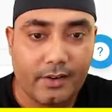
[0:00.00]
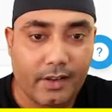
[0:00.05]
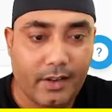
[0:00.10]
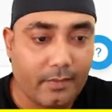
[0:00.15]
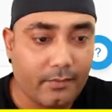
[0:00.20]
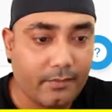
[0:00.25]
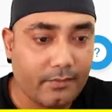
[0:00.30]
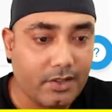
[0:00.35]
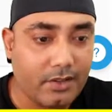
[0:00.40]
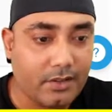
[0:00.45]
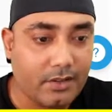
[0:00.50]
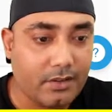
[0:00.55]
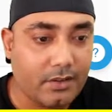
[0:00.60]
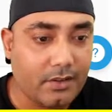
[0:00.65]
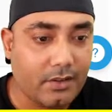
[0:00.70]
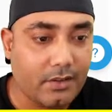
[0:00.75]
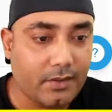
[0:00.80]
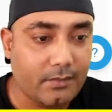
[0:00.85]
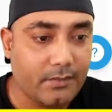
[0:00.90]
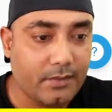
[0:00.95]
just
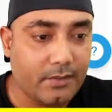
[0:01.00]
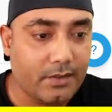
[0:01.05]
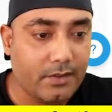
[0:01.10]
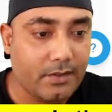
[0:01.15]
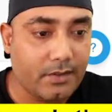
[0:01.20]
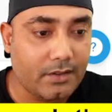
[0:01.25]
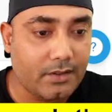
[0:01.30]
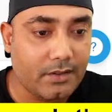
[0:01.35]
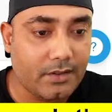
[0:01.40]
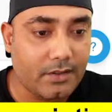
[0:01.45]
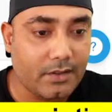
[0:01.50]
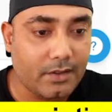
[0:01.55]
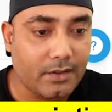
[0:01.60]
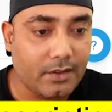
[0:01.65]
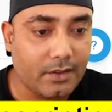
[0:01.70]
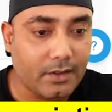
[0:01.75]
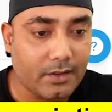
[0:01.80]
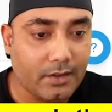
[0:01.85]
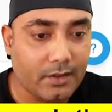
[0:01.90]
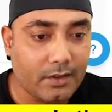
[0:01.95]
give this,
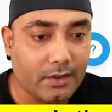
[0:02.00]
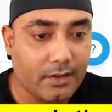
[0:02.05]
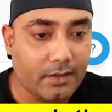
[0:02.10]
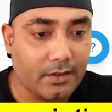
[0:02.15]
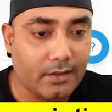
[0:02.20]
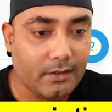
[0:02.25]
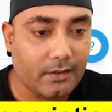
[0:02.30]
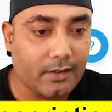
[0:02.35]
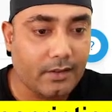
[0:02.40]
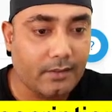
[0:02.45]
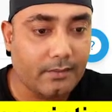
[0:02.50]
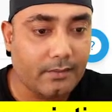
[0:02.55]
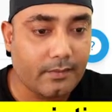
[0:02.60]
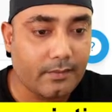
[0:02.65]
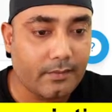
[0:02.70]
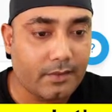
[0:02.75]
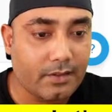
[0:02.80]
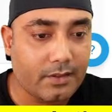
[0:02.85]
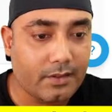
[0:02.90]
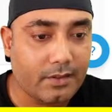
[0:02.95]
you can
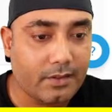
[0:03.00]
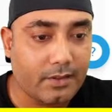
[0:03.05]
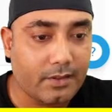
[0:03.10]
just